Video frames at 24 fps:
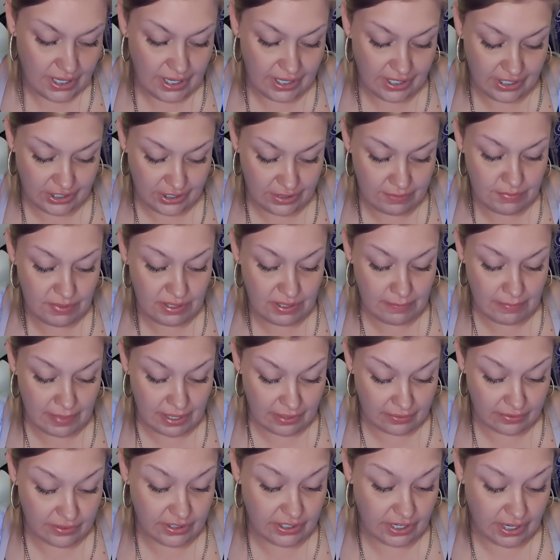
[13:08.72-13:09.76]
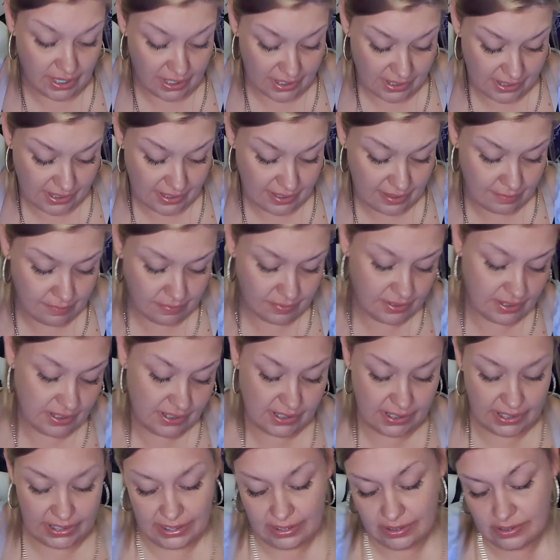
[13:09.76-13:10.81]
It could be about the gossip,
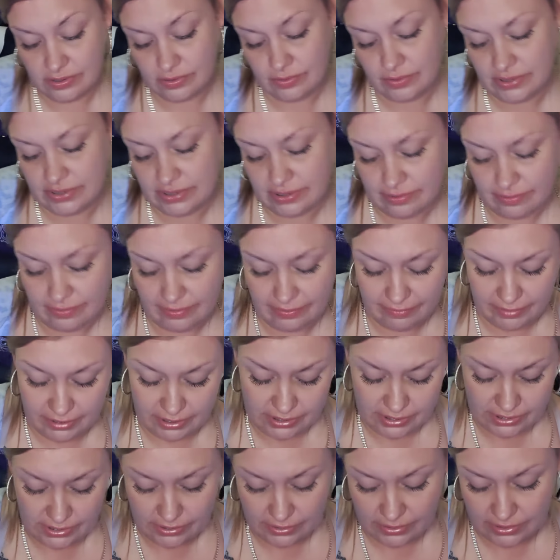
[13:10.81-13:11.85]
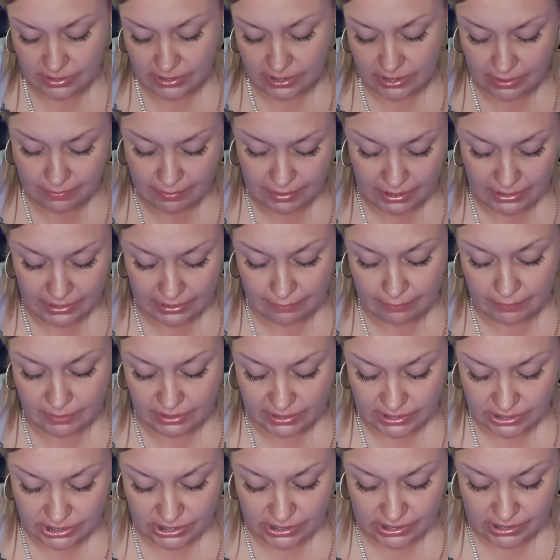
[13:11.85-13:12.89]
because the King of Swords in the reverse too could talk about like
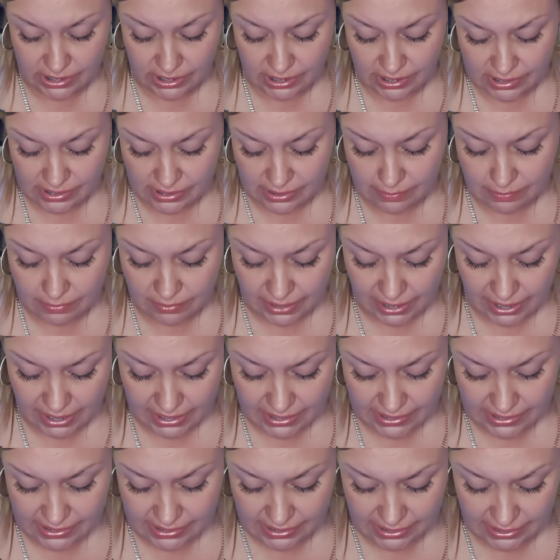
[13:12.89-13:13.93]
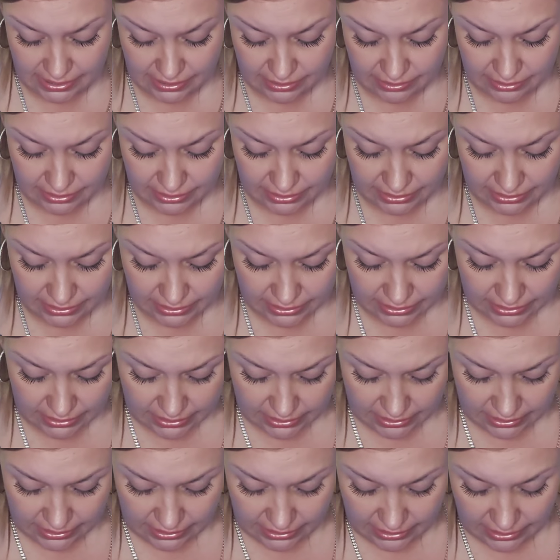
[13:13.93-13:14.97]
malicious gossip, lies, slandering,
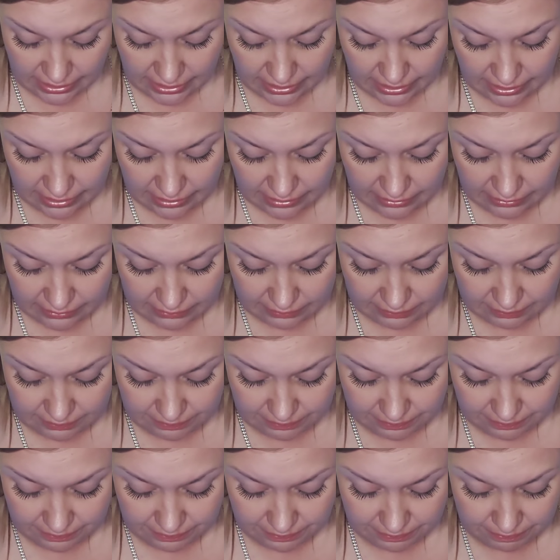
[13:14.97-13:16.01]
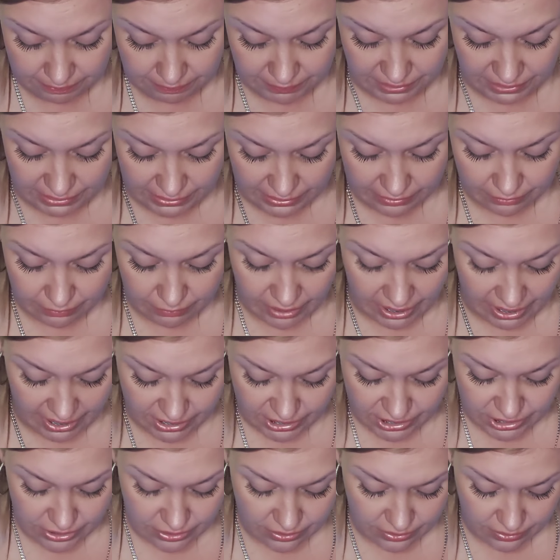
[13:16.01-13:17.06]
um, being
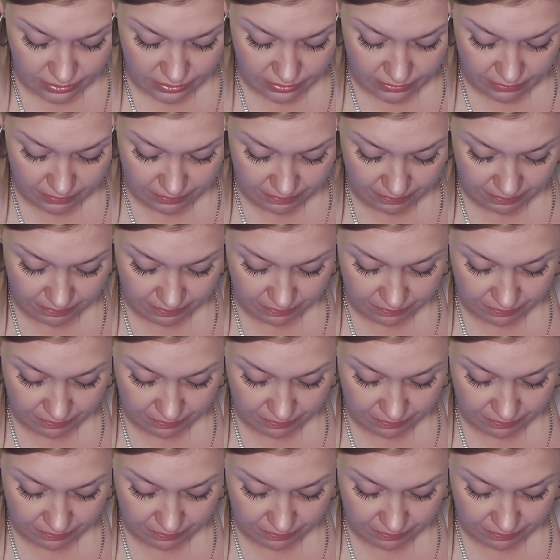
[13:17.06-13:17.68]
irrational.